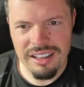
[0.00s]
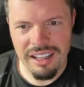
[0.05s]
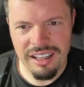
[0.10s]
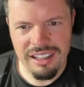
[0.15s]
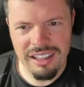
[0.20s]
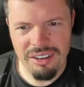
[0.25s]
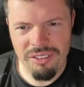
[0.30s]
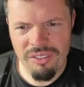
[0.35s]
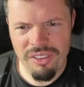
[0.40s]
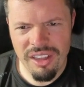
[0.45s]
that they
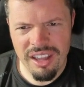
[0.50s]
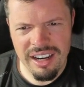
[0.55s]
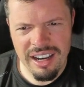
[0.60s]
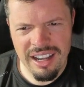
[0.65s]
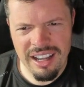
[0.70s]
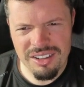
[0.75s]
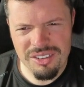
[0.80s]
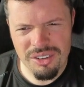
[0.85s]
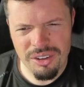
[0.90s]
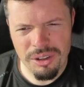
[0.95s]
give that
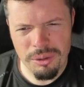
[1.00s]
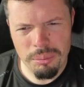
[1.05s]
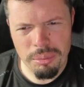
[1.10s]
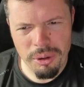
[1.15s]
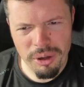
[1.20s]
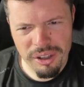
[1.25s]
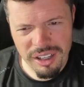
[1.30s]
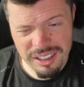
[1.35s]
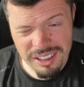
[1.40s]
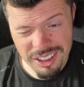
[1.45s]
out on a
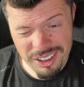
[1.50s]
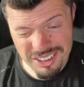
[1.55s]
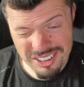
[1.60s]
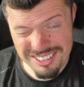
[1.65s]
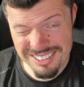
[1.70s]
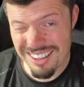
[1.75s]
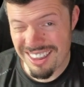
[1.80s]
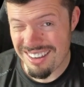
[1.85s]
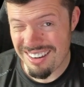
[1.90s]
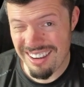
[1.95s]
product that
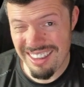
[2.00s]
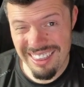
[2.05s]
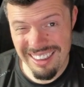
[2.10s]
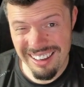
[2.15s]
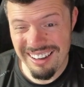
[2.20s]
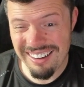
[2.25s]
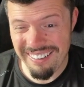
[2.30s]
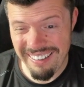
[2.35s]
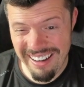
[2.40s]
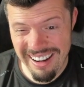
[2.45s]
costs
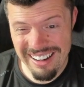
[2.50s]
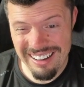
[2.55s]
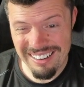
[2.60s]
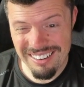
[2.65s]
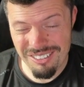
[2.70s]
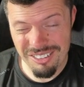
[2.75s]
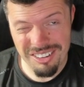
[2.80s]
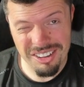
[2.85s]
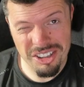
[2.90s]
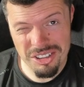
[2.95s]
$3,000
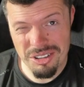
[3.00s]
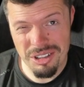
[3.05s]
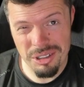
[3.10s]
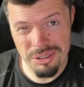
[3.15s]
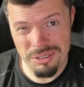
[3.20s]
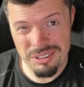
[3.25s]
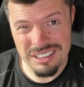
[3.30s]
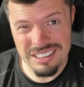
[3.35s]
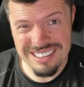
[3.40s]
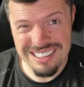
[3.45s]
for the 3-year
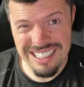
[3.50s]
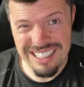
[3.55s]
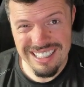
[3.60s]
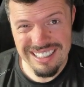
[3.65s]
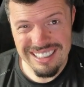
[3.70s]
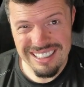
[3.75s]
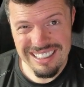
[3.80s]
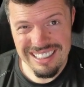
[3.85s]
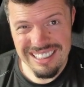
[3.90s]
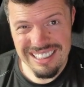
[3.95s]
warranty.
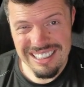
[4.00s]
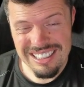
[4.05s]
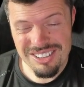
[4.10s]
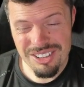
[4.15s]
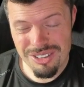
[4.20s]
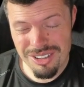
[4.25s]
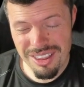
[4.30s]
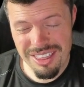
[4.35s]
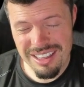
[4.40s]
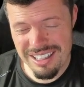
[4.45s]

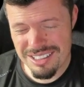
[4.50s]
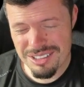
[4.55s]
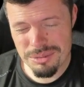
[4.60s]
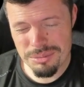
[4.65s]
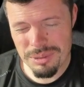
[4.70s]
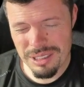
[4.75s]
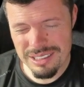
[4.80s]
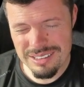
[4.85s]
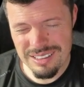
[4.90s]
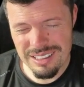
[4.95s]
So it's
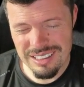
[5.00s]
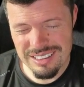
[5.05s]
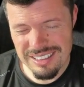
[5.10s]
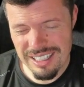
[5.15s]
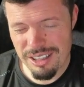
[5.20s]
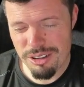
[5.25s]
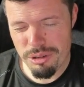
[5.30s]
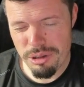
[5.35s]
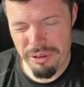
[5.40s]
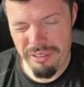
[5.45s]
$1,000 a year, it's
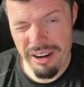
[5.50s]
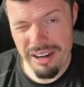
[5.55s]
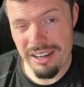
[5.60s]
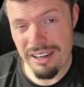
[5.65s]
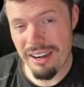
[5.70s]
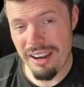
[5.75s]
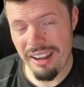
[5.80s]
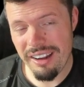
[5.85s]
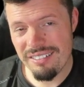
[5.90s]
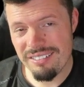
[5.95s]
like $3,000 a
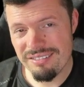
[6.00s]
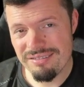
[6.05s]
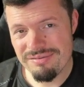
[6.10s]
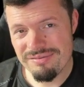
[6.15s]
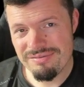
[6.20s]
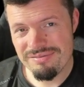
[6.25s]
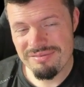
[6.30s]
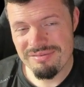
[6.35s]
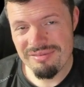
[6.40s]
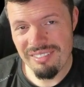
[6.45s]
day,
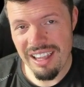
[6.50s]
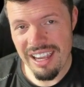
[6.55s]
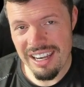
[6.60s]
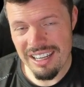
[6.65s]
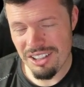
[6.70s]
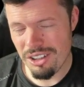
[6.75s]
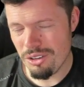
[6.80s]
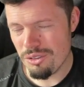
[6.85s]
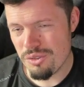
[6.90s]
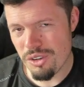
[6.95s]

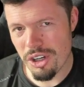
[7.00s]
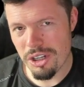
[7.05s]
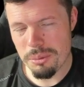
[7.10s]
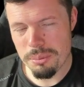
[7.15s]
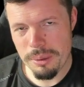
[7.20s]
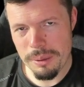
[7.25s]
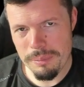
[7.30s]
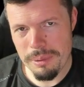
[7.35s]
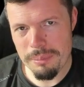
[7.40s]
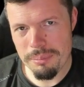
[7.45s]
and you've got a
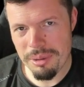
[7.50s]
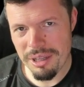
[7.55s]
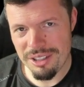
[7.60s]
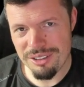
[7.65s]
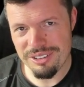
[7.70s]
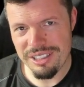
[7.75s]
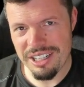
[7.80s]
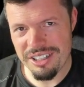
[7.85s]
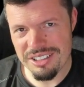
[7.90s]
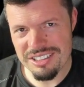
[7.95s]
premium
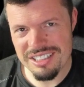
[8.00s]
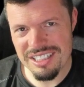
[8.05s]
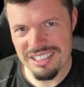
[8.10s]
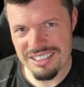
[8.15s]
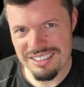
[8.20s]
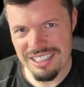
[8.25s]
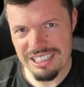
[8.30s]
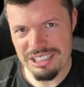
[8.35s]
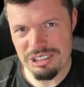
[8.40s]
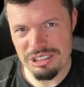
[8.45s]
panel guarantee
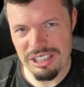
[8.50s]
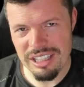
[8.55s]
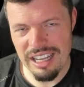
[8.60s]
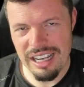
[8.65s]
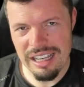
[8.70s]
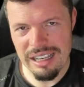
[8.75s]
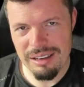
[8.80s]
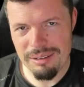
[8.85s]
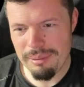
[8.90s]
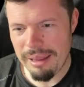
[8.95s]
attached to
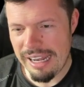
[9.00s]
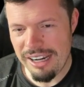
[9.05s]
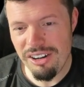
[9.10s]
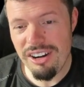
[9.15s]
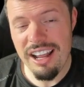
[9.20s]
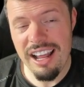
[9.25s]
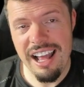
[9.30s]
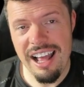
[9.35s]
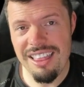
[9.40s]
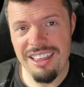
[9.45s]
that. I don't
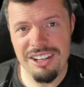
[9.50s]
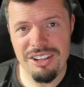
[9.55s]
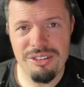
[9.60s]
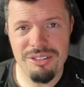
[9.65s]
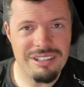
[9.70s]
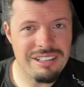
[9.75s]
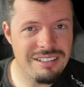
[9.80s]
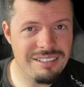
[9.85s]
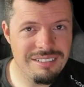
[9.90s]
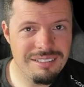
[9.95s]
know how they
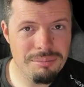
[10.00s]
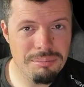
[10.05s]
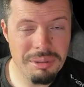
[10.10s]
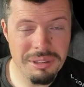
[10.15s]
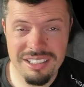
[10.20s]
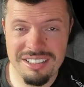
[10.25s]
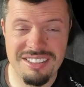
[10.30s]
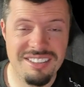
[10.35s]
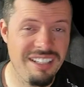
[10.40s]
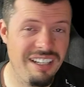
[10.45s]
do it,
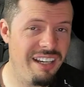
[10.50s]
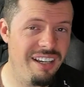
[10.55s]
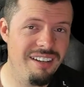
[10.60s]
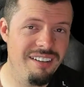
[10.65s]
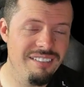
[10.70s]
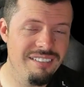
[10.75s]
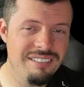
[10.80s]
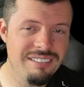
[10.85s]
but it's sick.